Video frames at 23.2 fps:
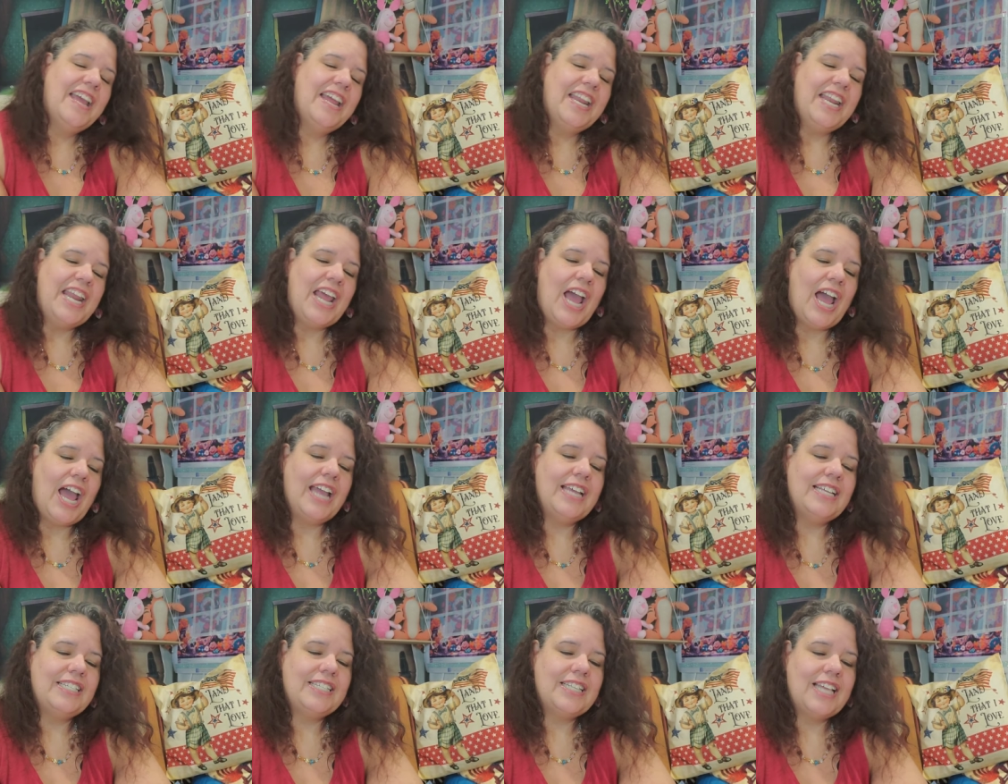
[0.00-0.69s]
Now
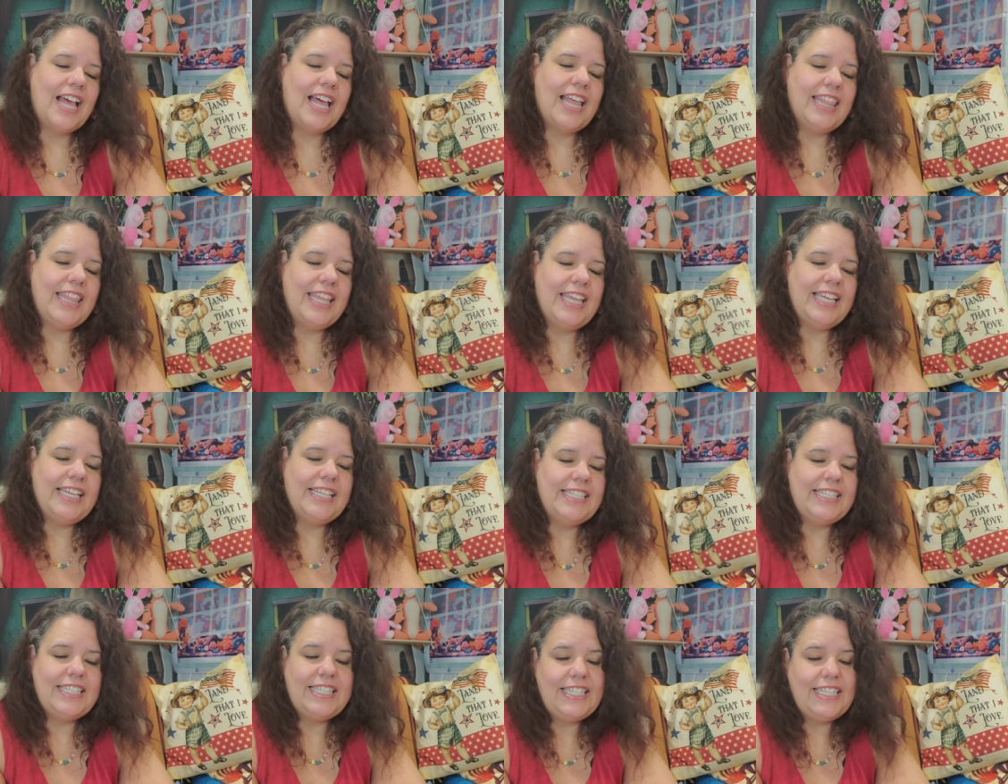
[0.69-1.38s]
I saw
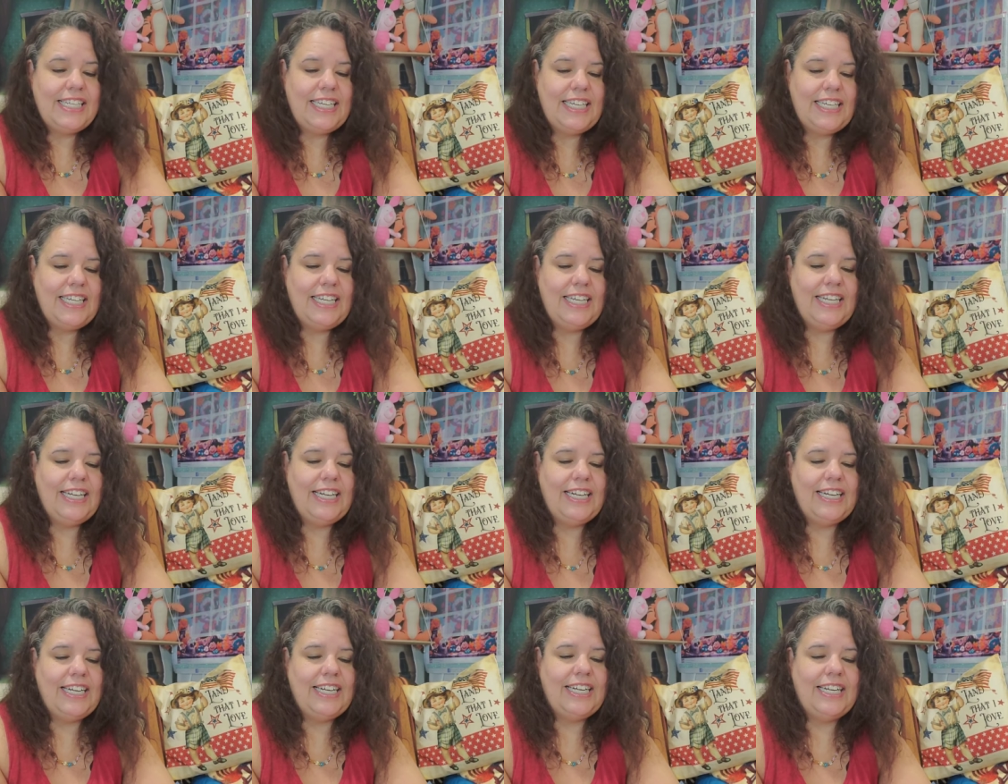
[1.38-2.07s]
this
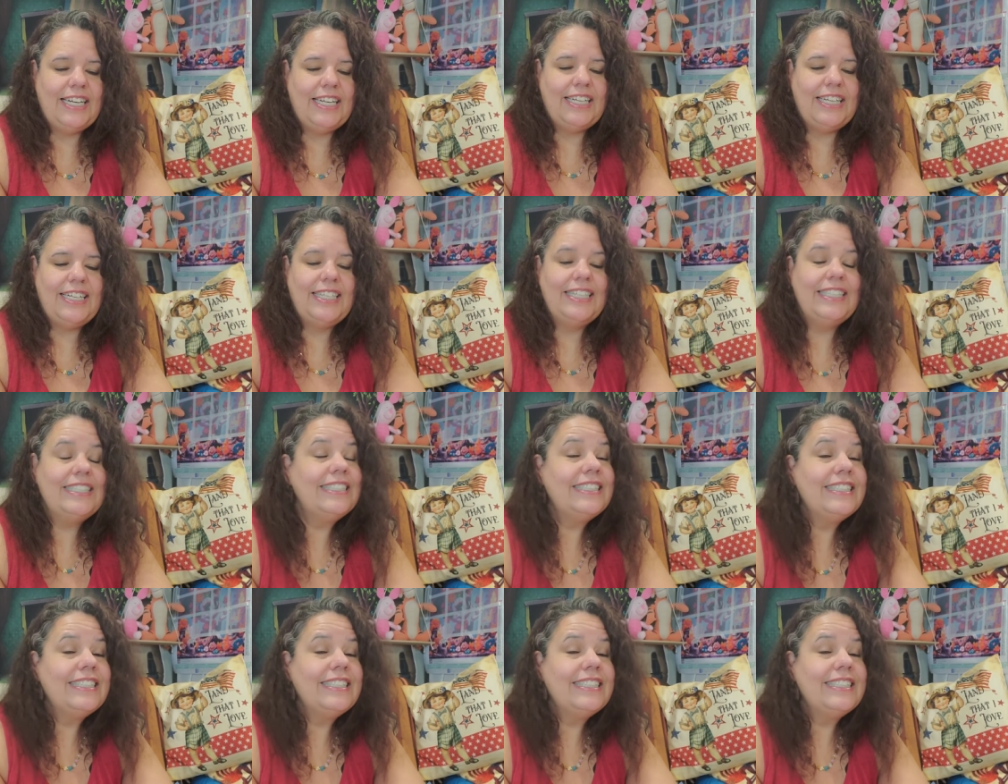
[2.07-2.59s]
here,